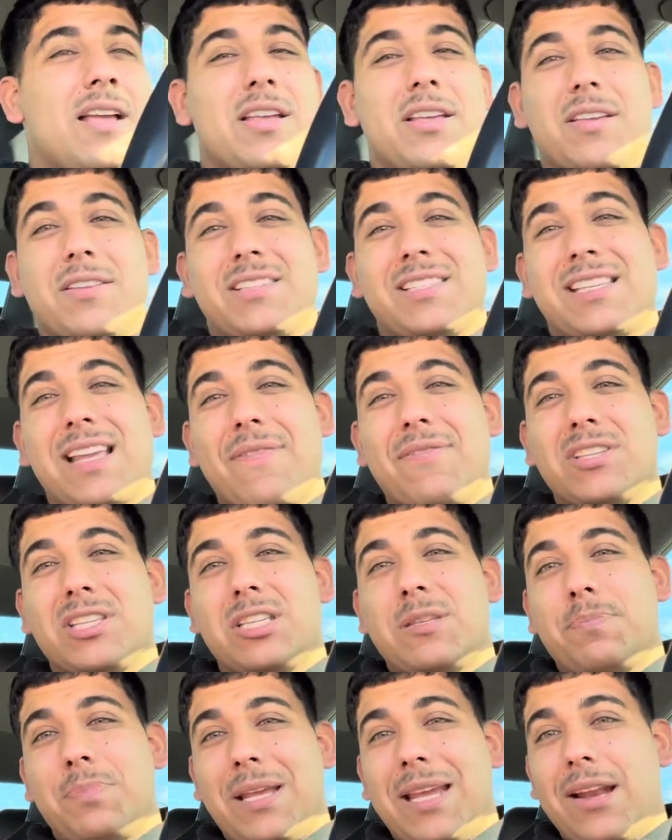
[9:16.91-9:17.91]

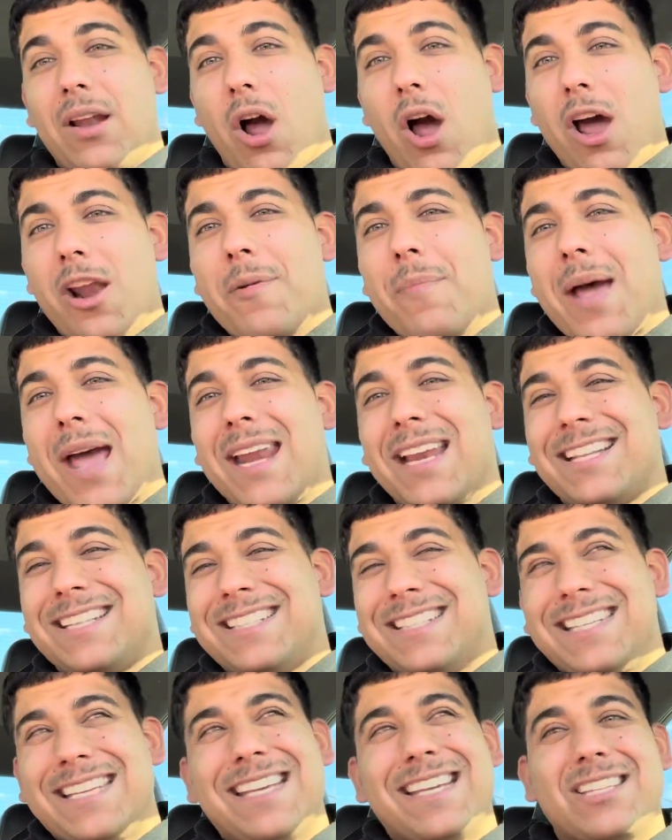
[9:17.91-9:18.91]
7-speed automatic
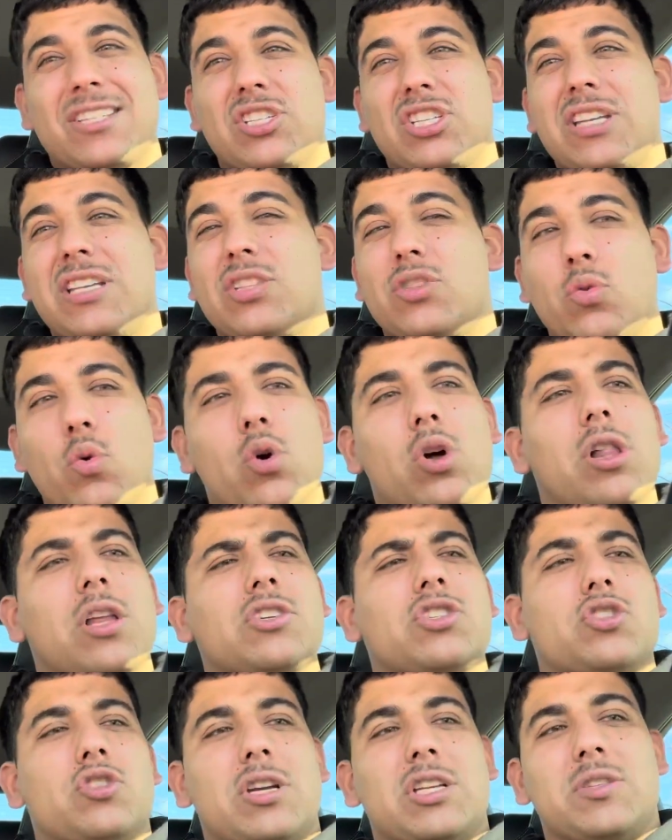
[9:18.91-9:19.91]
DSG dual
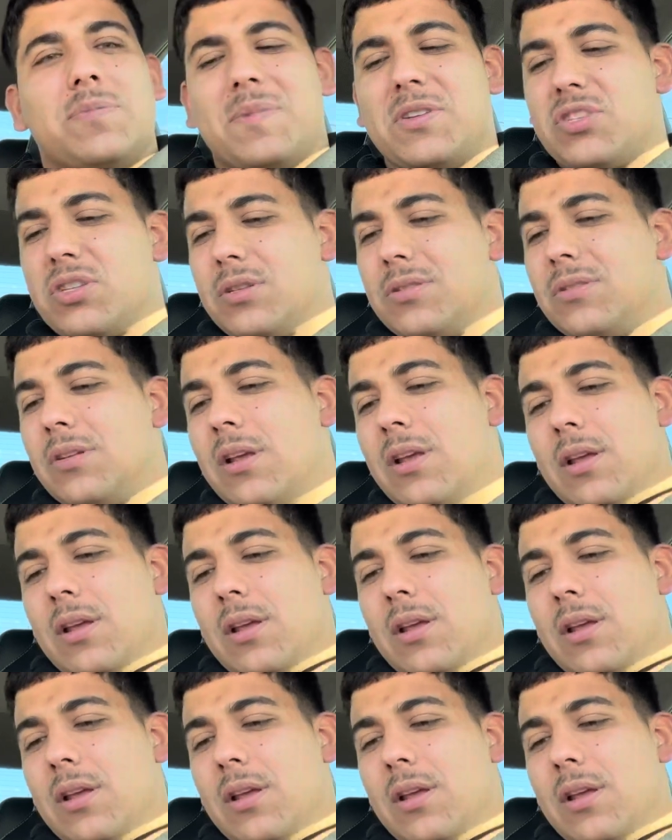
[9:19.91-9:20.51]
clutch transmission.